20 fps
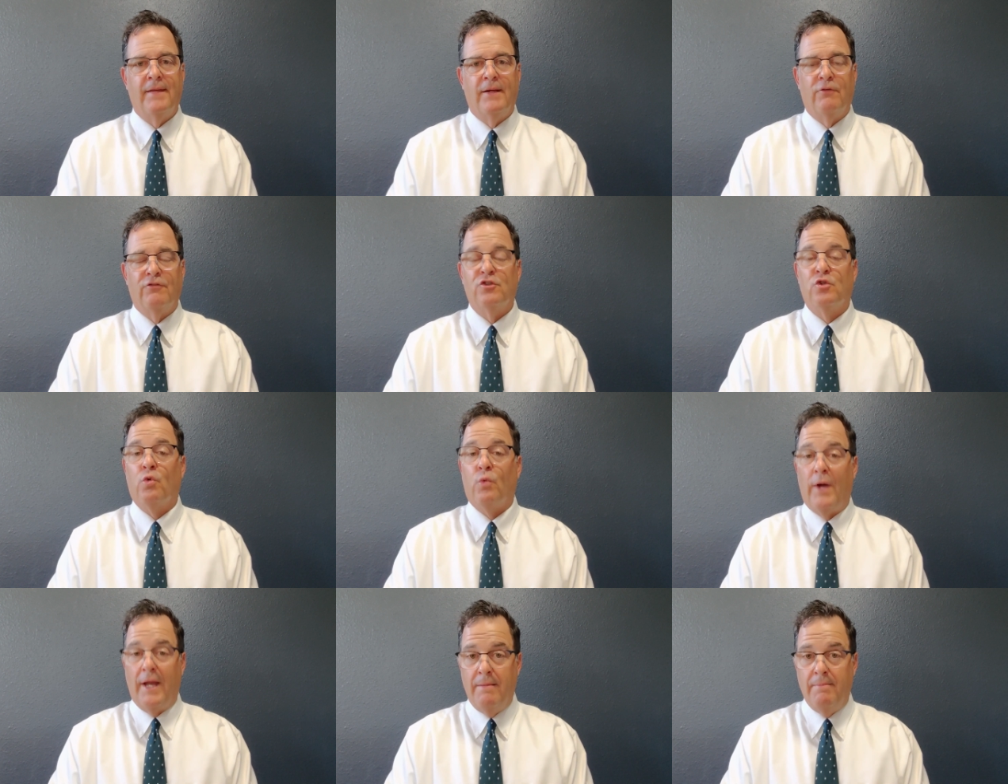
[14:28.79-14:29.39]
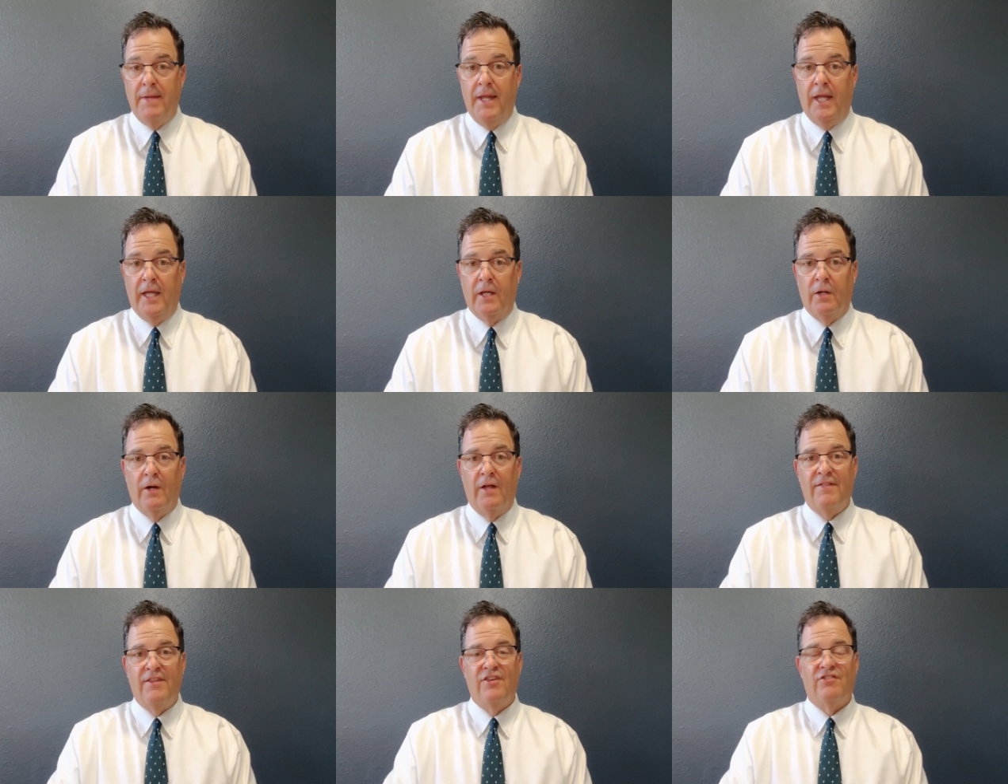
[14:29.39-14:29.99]
It was a great meeting
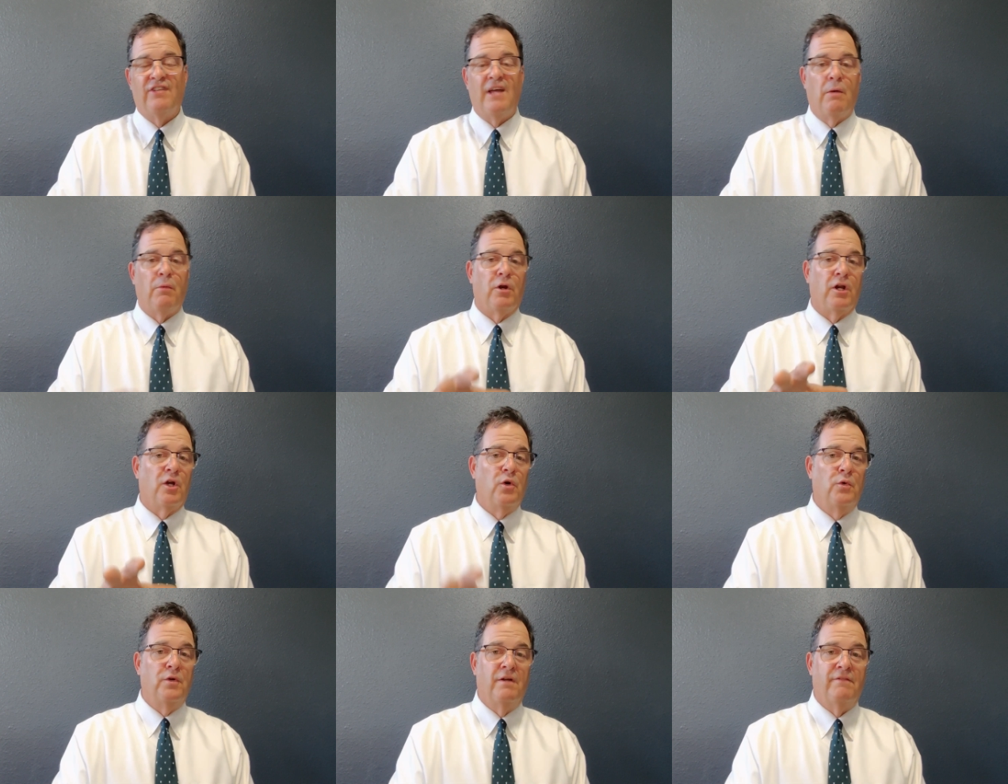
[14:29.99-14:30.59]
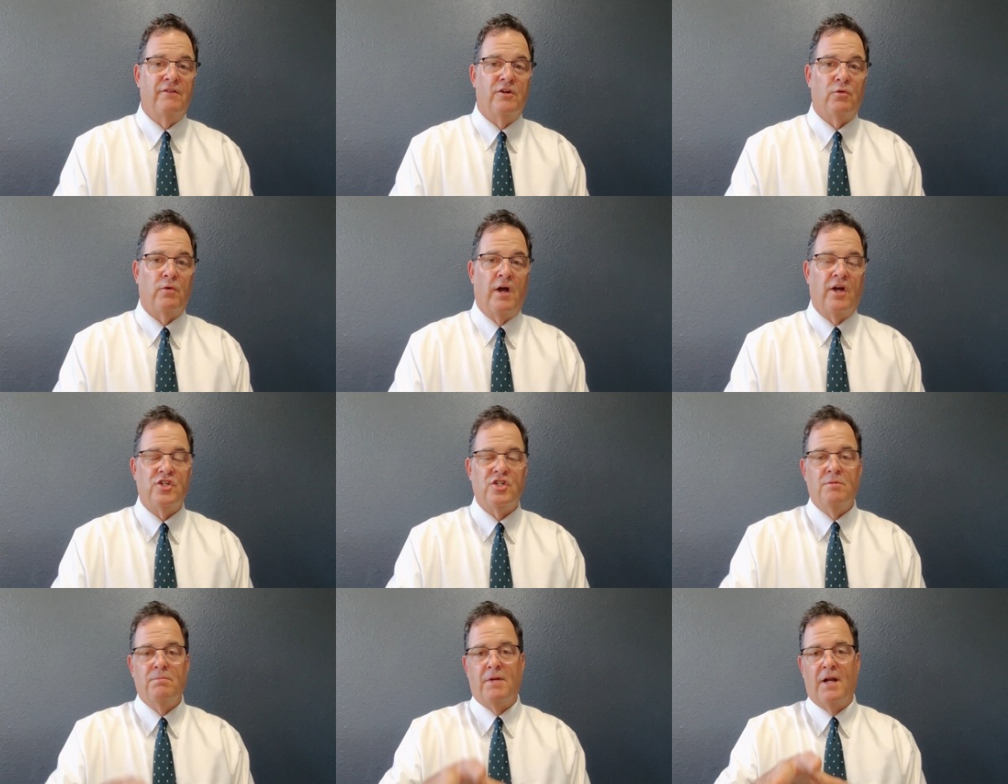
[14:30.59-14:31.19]
you. At this time, we're going to go a different
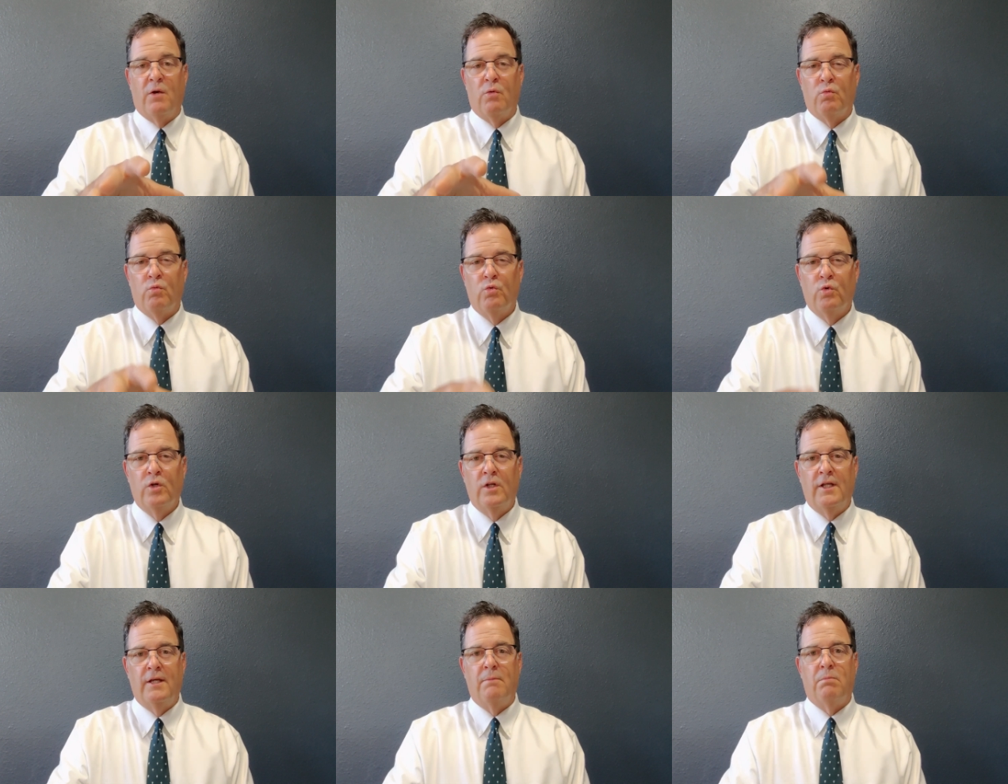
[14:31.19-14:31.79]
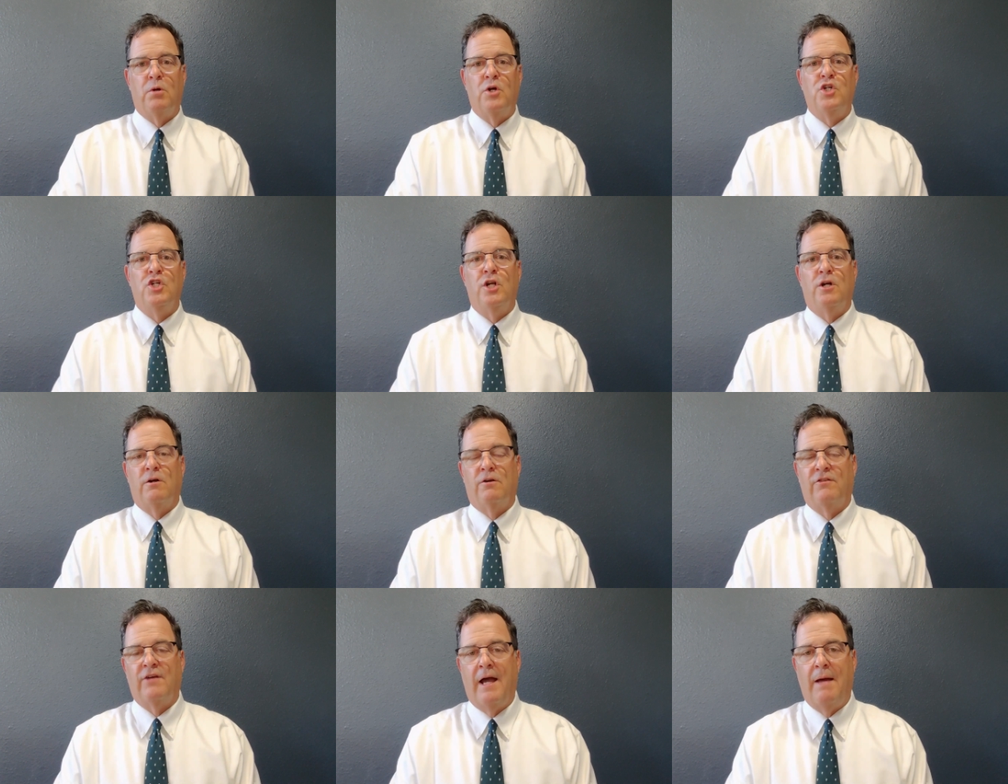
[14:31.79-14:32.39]
direction, but I really appreciate
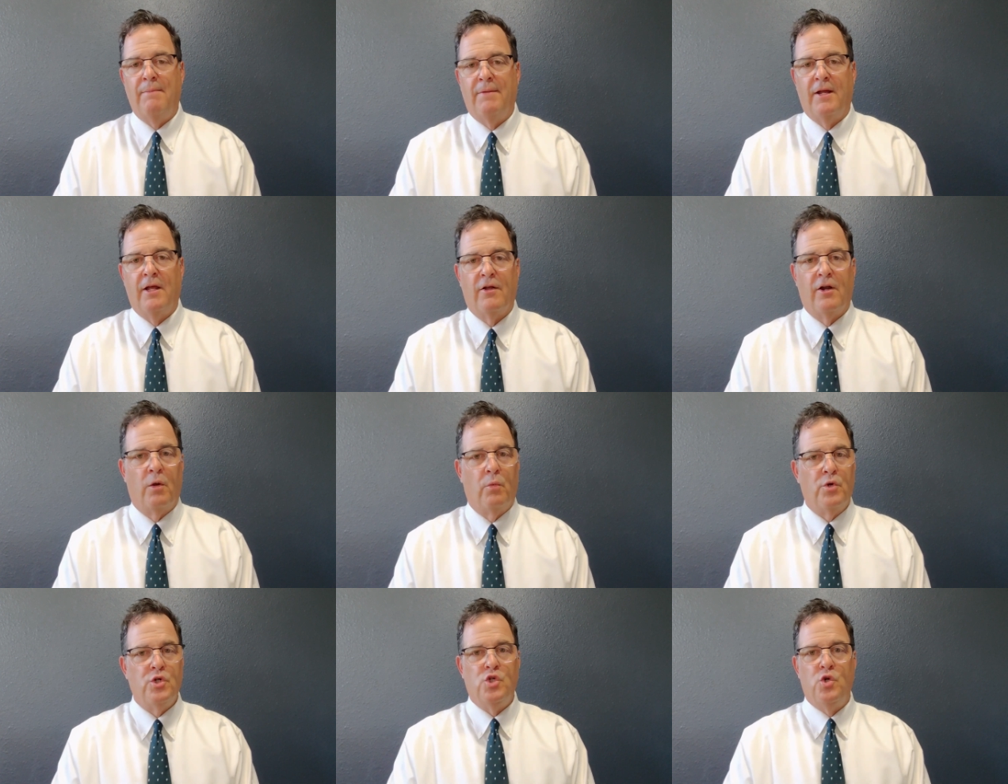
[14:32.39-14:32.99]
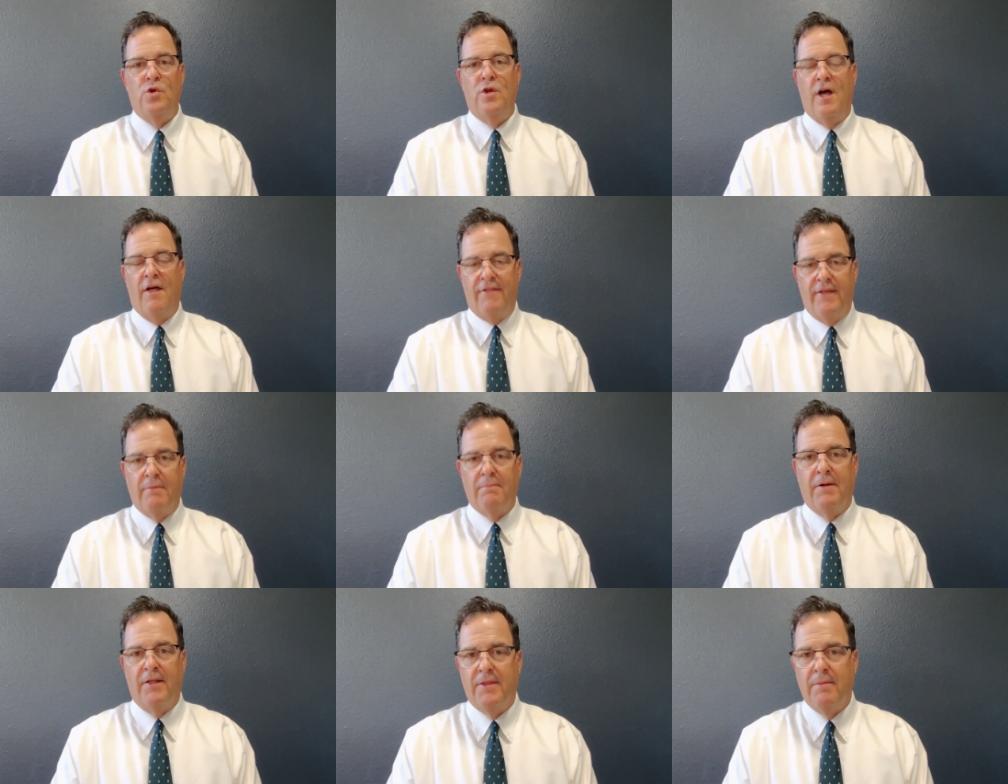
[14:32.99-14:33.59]
our time together, and I wish you
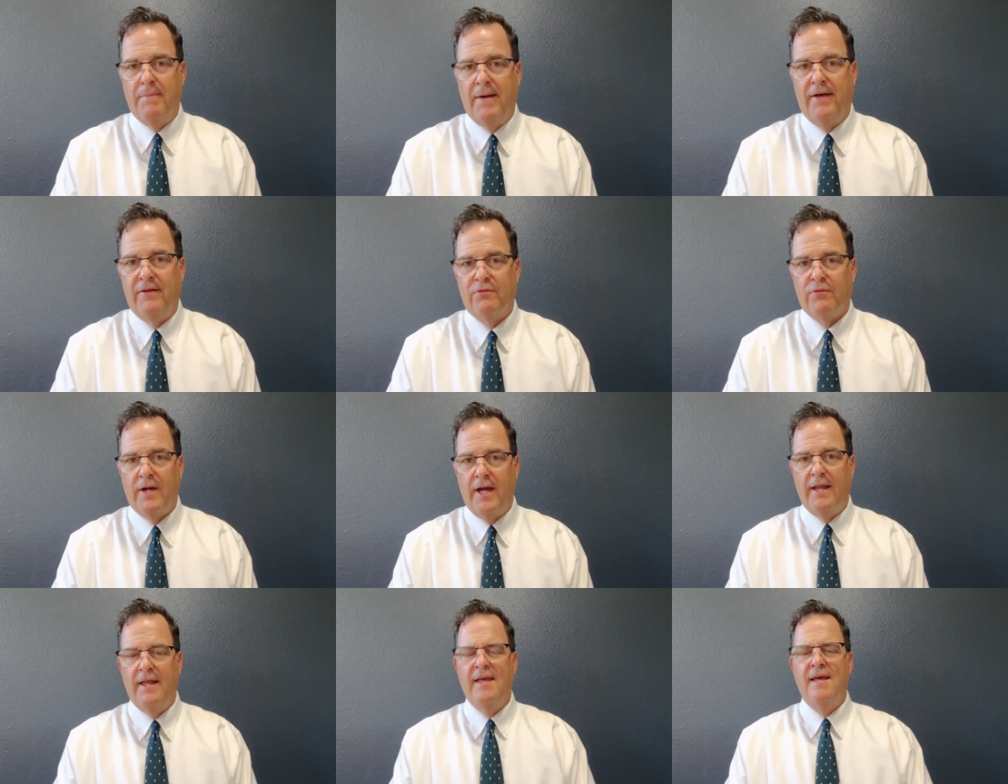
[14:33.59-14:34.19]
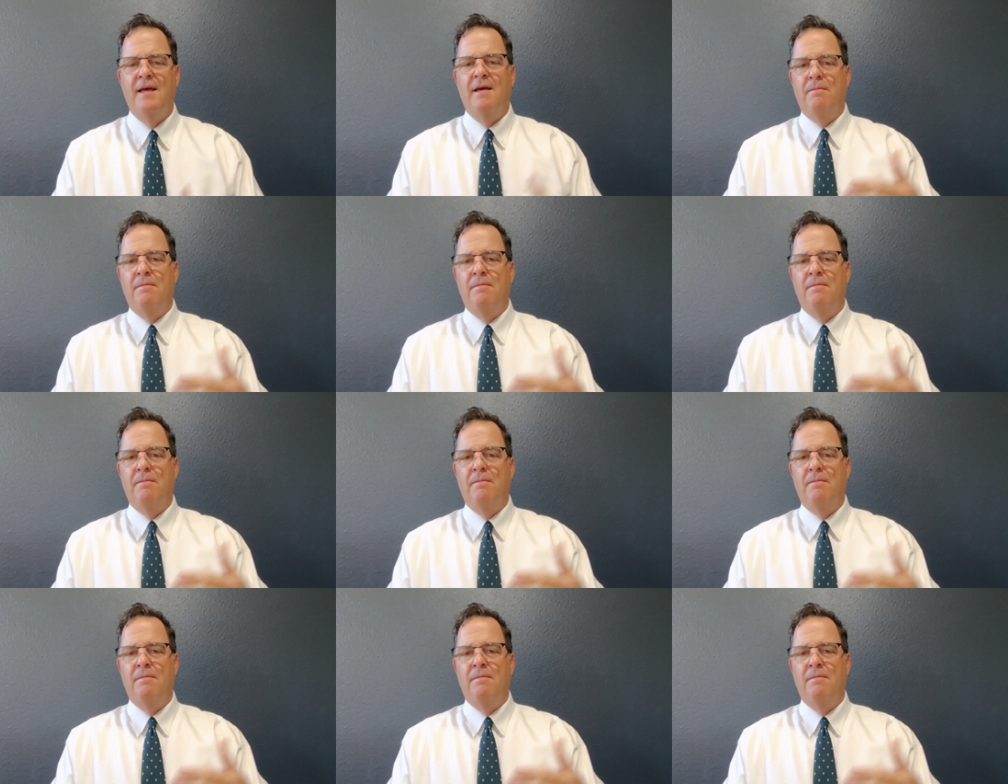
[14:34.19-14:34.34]
nothing but the best, right?